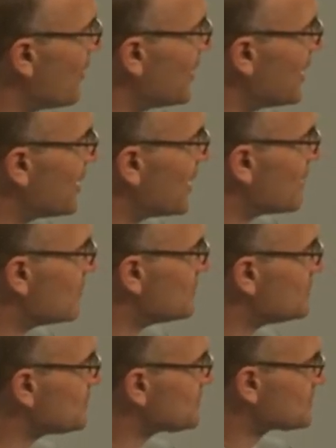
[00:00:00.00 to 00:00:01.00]
The
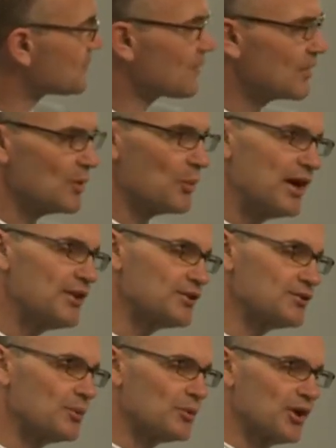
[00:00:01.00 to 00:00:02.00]
way this
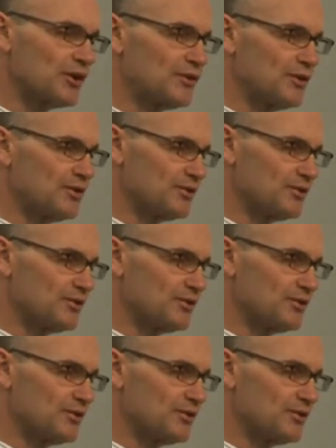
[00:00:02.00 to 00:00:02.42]
will work too,